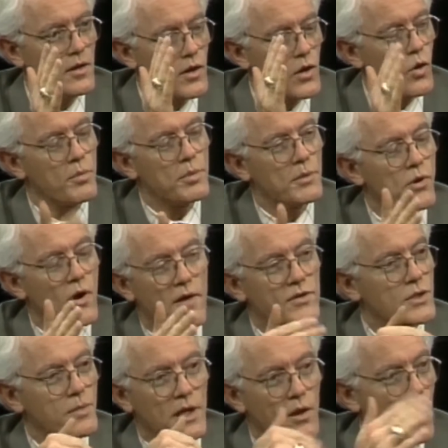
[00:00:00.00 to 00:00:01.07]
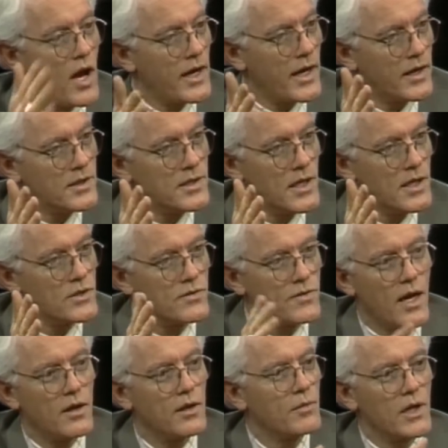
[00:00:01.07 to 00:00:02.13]
Corporate profits will be a lot higher 10 years from
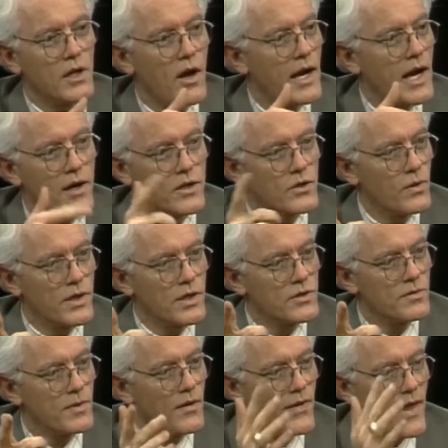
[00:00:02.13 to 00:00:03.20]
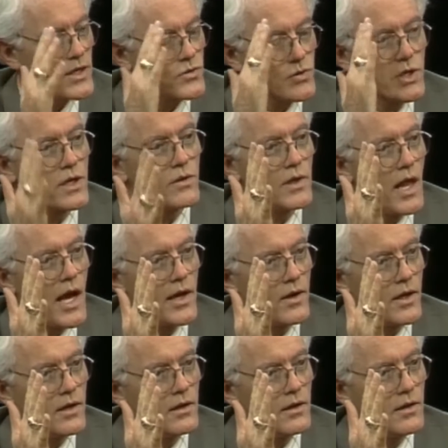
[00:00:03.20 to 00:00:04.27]
now. They'll be a lot higher 20 years from now. That's what you could rely on.